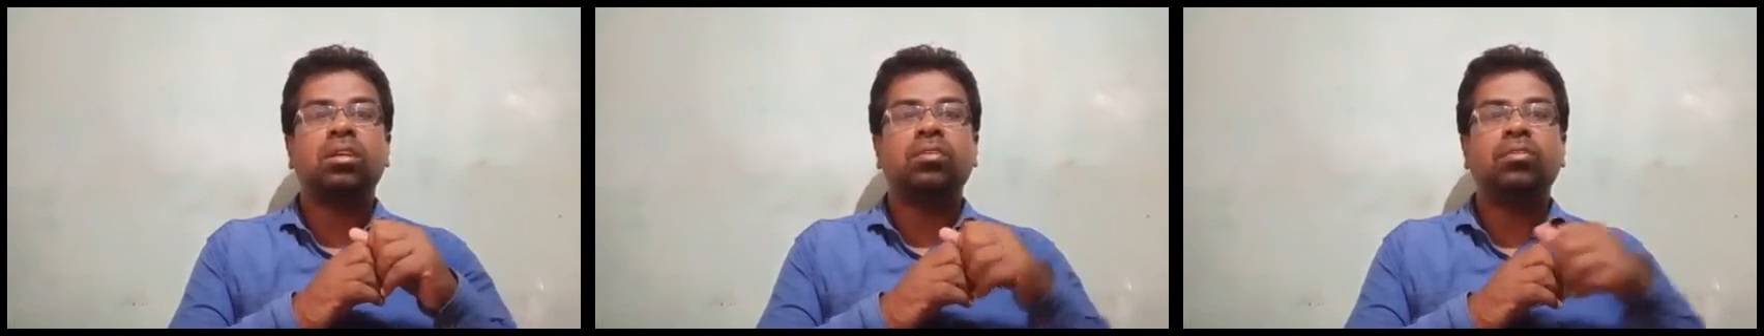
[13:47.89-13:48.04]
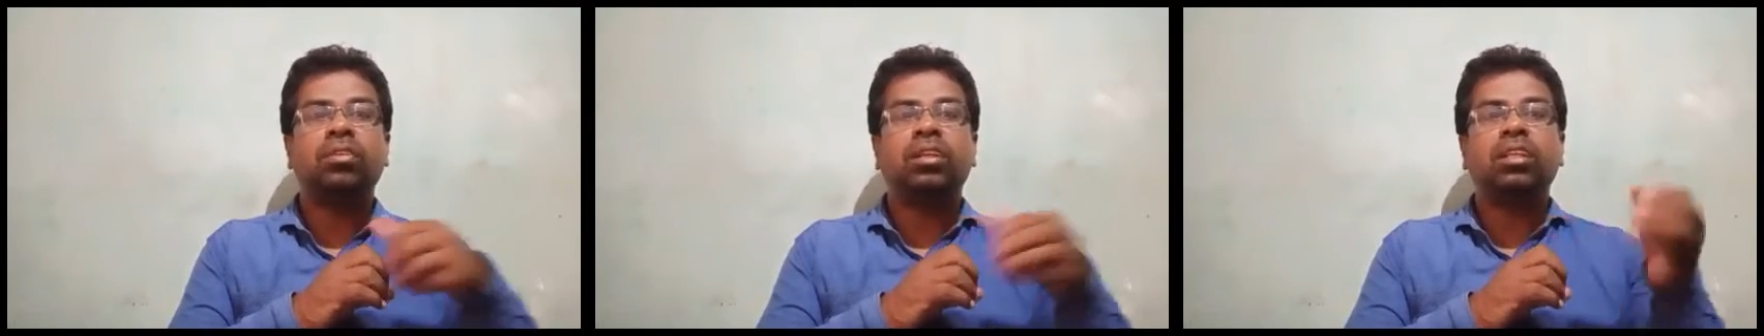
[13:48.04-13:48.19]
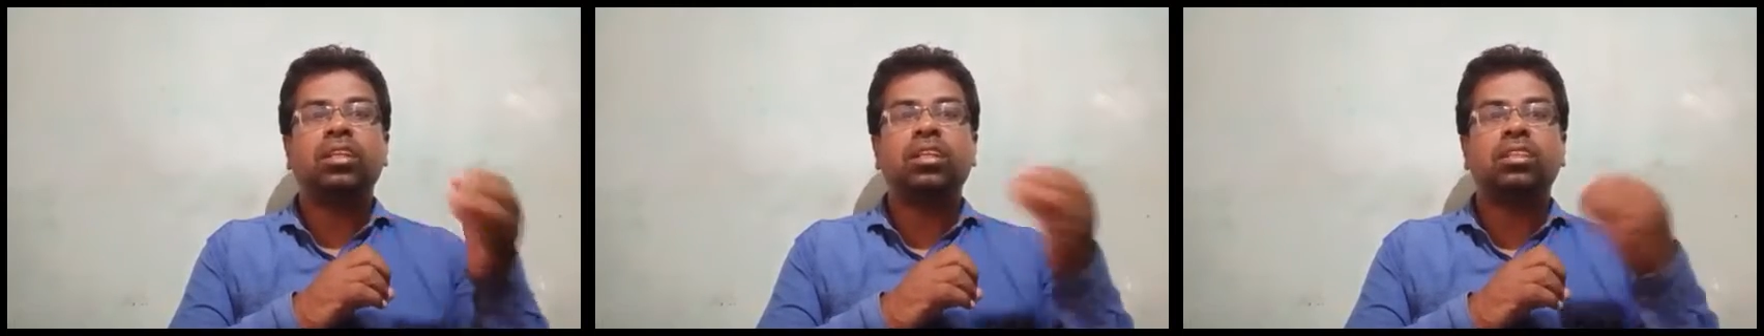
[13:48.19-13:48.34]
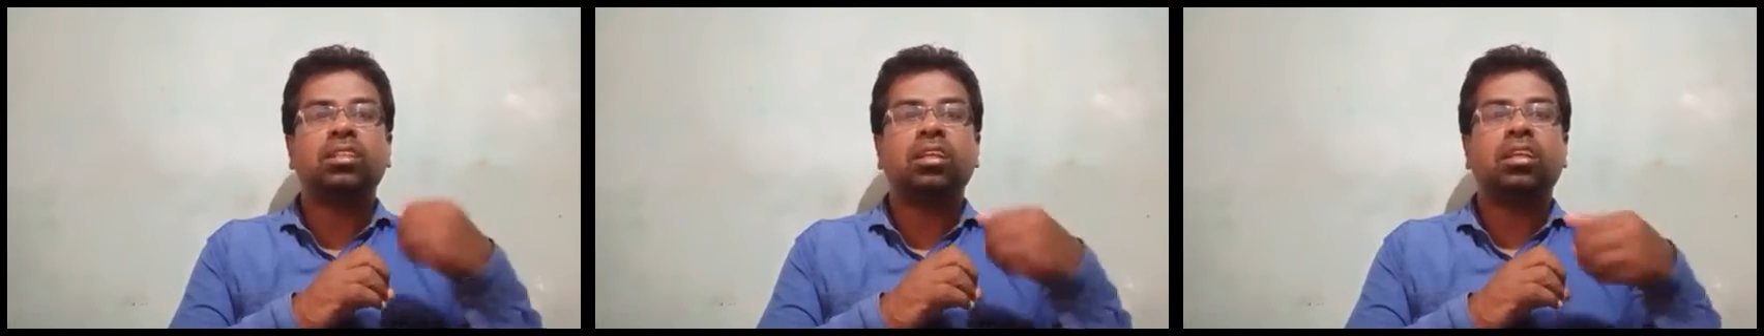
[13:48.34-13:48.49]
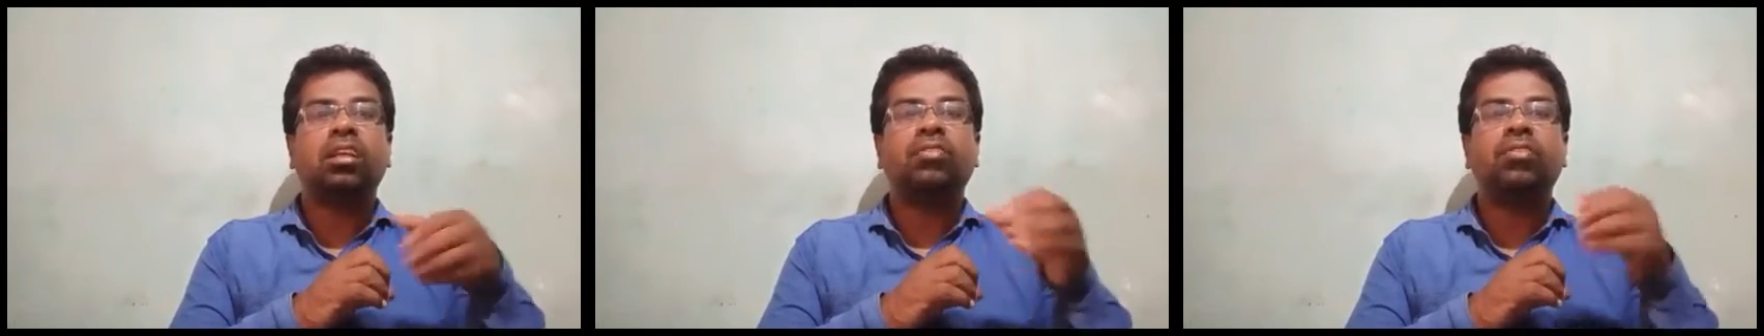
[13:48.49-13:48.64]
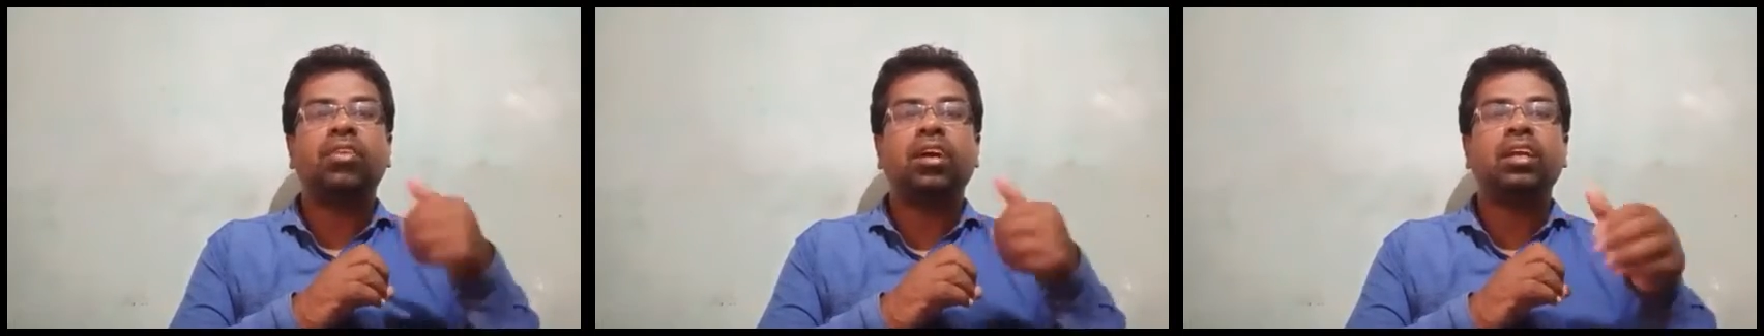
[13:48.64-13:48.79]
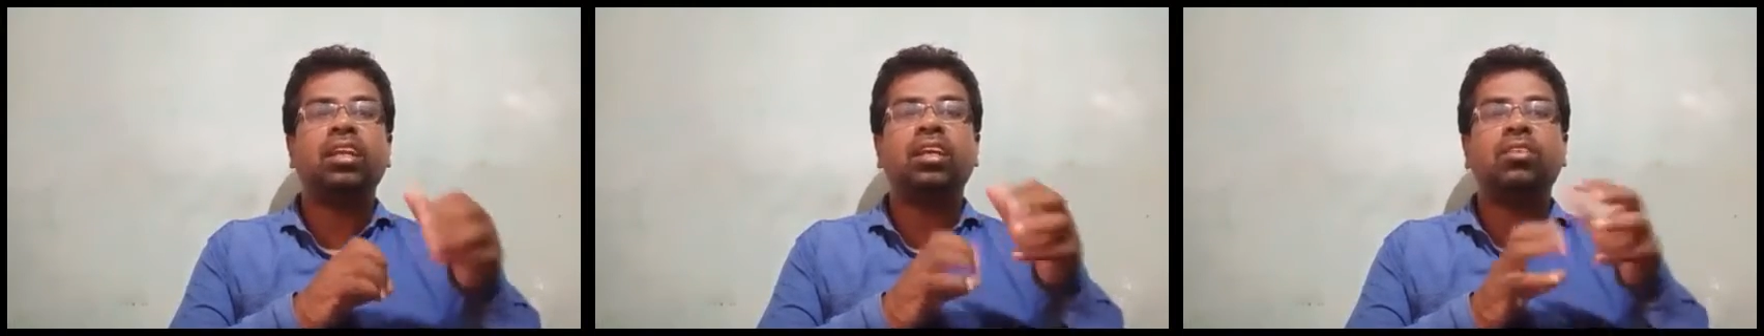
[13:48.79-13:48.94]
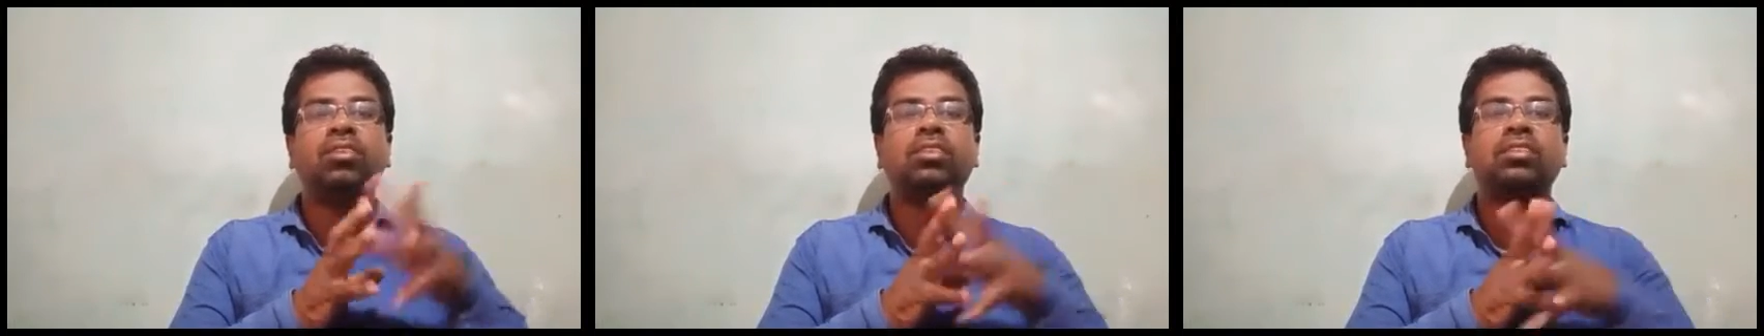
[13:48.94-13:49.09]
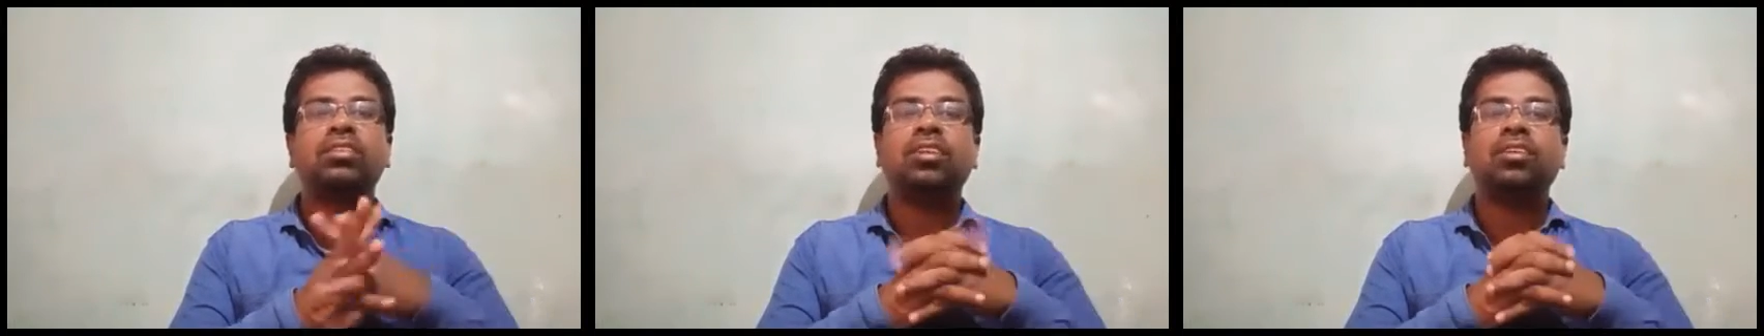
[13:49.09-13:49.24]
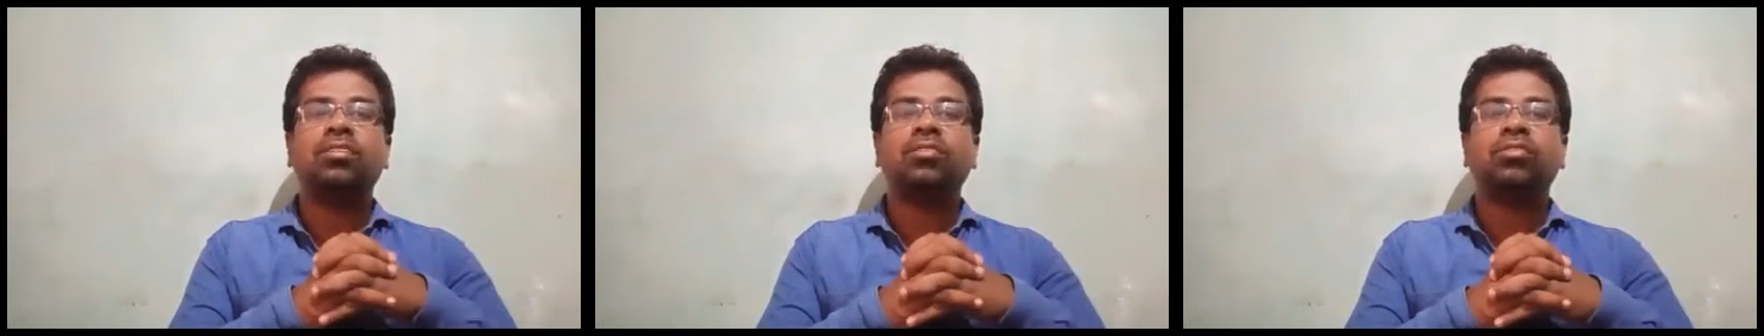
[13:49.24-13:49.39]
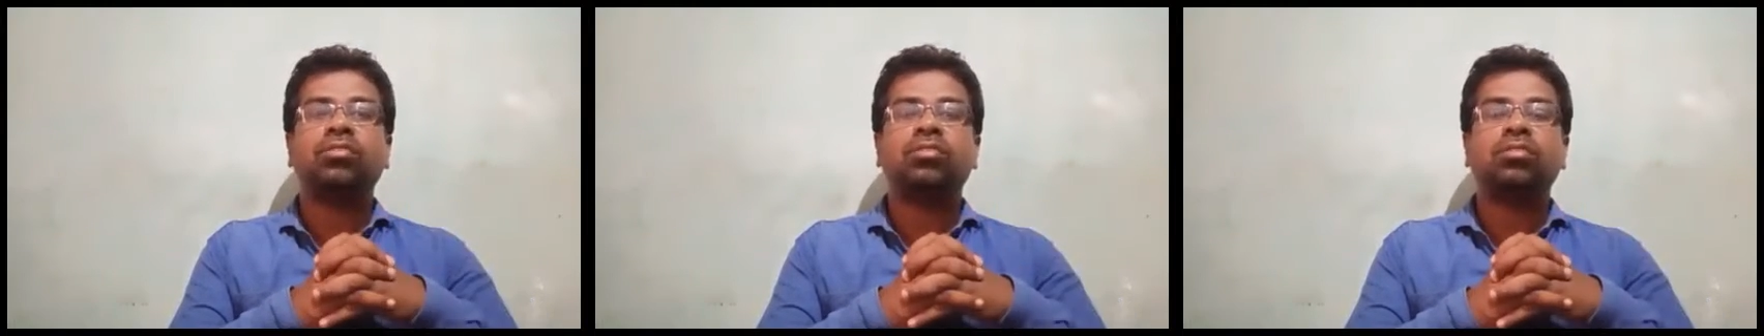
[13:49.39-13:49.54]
we just refine ourselves